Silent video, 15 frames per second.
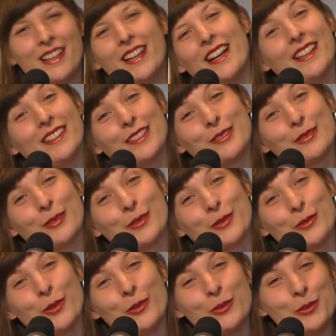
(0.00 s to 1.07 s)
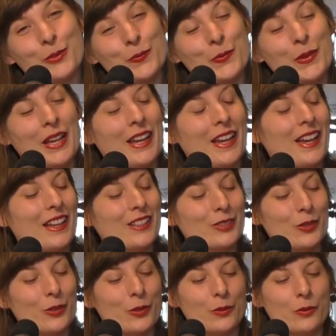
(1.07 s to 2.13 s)
And that's what we want.
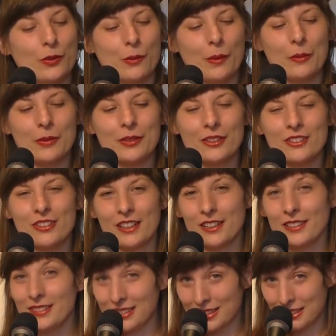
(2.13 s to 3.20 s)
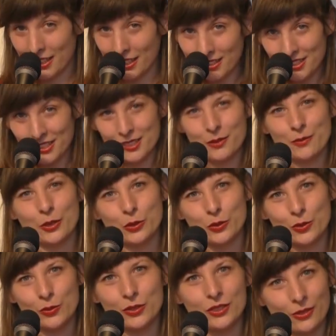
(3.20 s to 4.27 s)
So remember the sign. Yes, when you
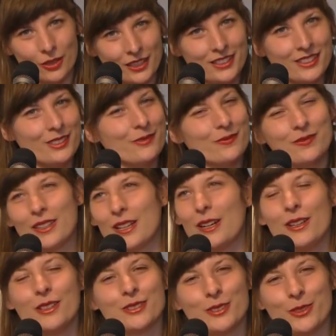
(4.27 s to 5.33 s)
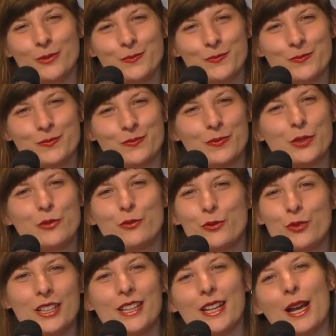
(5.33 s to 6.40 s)
do it right. Awesome. Be
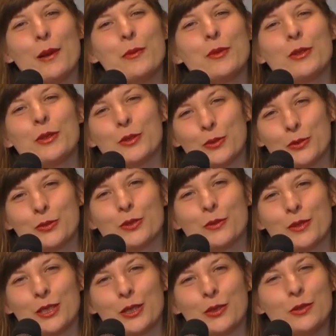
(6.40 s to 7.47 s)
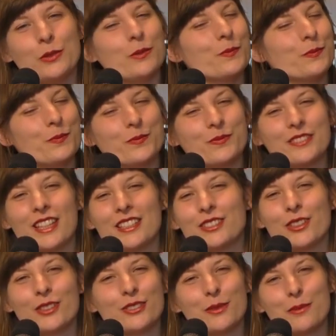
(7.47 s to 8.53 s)
really happy when you do something good. That's
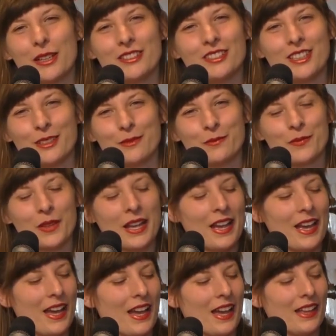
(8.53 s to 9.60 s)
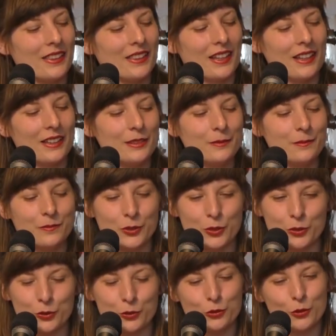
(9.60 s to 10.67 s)
just amazing. And then when
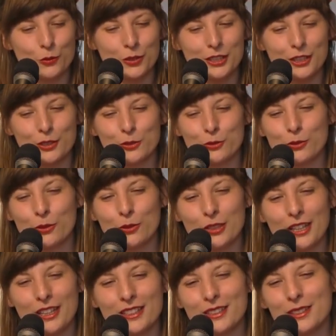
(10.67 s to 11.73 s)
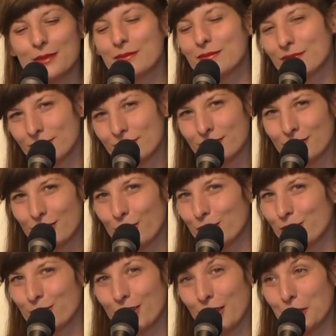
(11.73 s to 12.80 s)
you do something that you don't like,
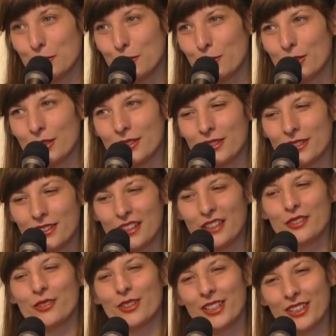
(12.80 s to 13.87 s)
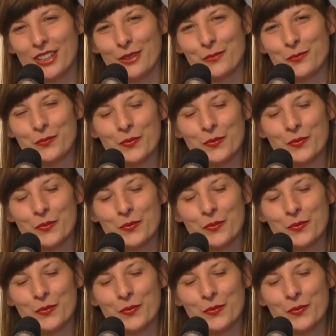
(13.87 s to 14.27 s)
just ignore it and try again.